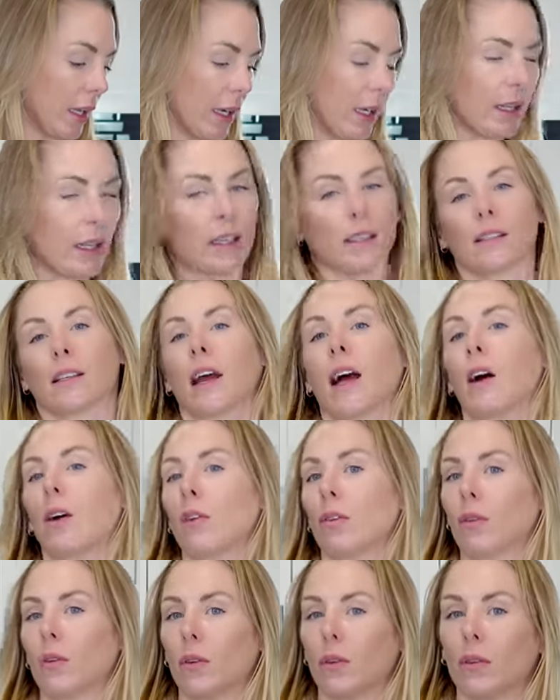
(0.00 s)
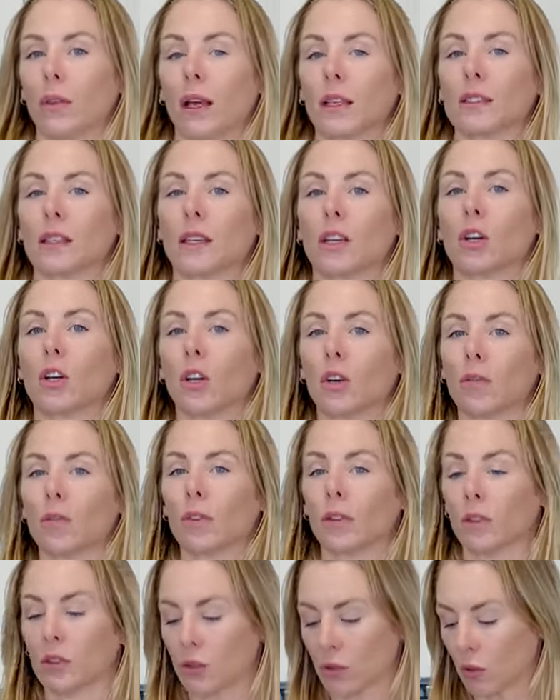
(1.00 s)
eating that as a health food. That's like good for
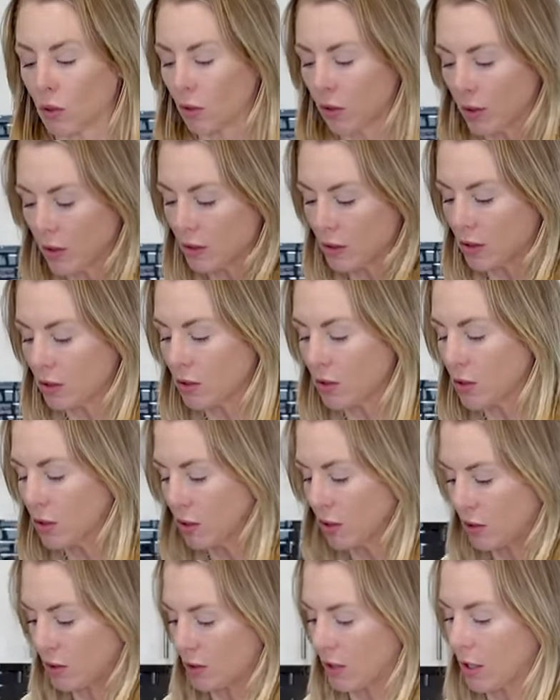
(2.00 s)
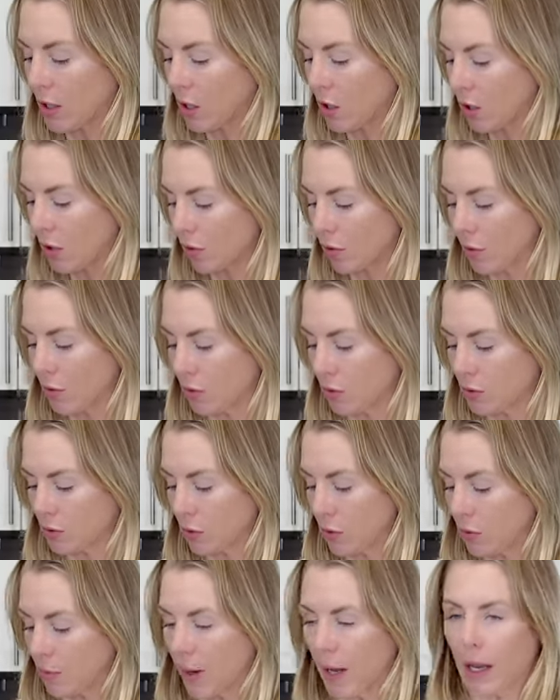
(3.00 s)
your soul. This is just like a good for your
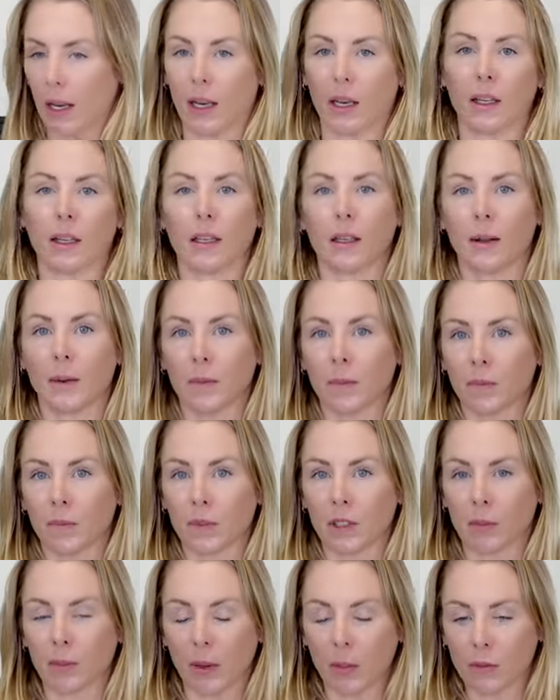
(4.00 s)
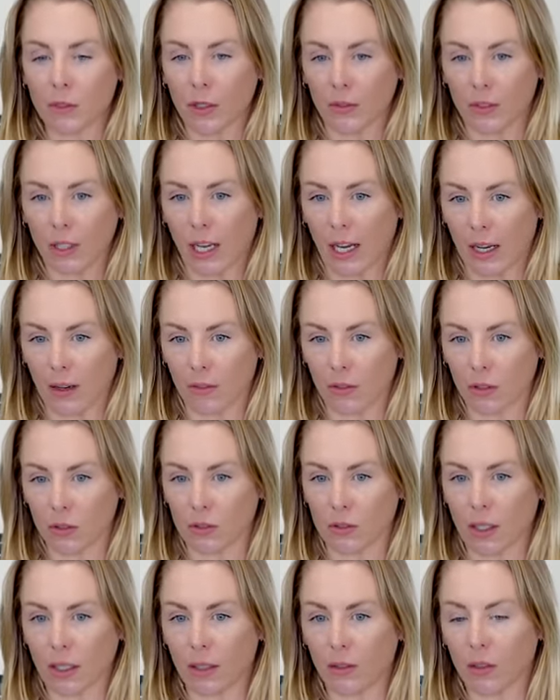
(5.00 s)
soul bite. Sometimes you have to have
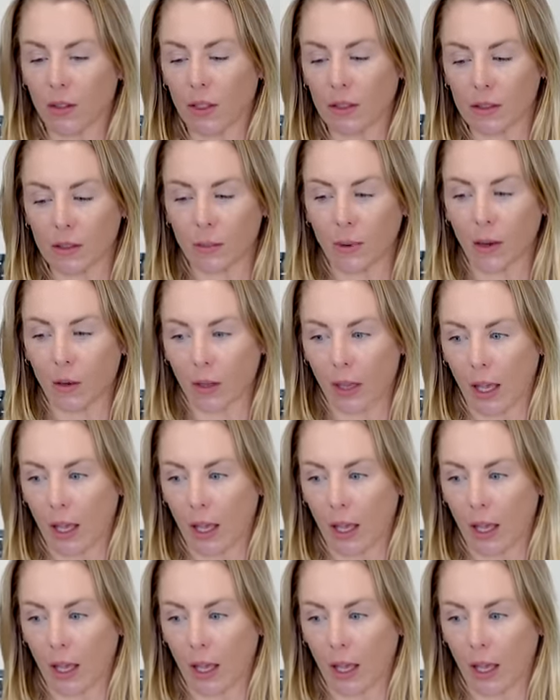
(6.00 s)
those. Not everything's about